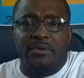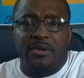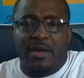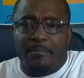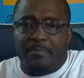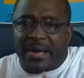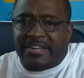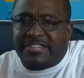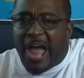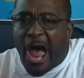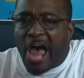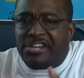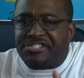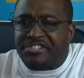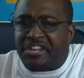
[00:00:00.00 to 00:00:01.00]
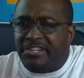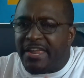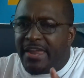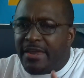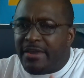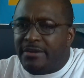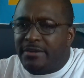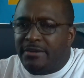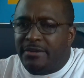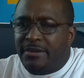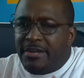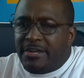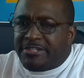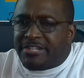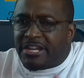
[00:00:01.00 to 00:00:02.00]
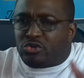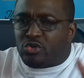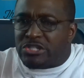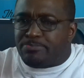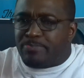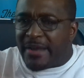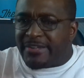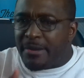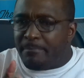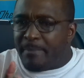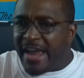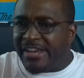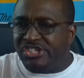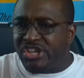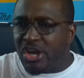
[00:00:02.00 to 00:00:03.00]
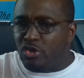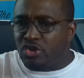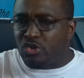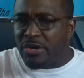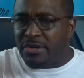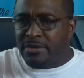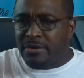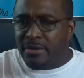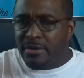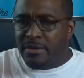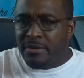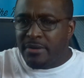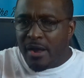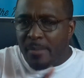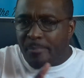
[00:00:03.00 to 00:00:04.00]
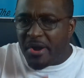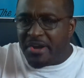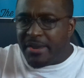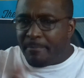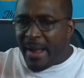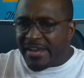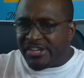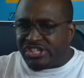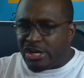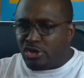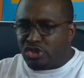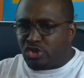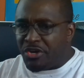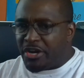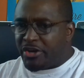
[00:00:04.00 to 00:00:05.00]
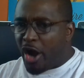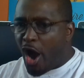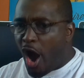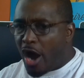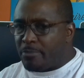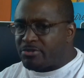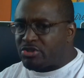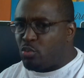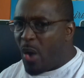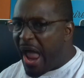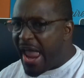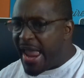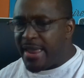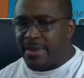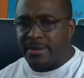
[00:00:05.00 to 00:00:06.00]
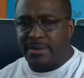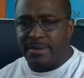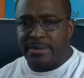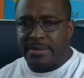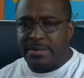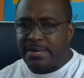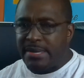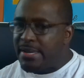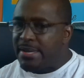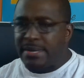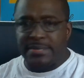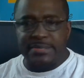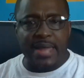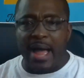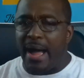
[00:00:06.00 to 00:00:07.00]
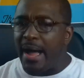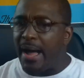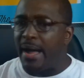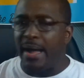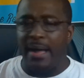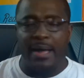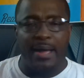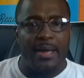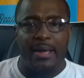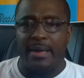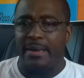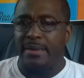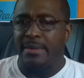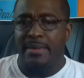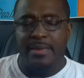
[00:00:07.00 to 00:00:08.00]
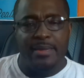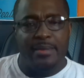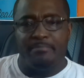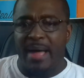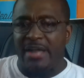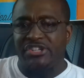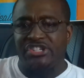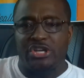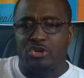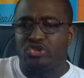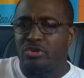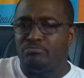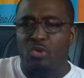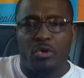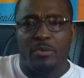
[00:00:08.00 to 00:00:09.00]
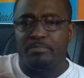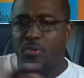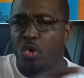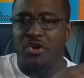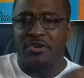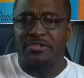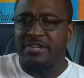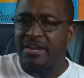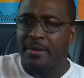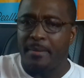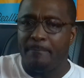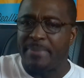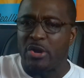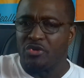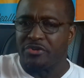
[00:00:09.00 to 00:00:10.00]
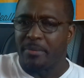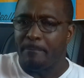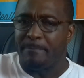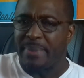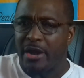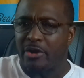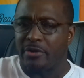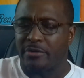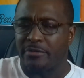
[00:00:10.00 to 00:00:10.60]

But constantly disrespecting my children, putting my children in harm's way, nah, my children more important than the Build-A-Bear.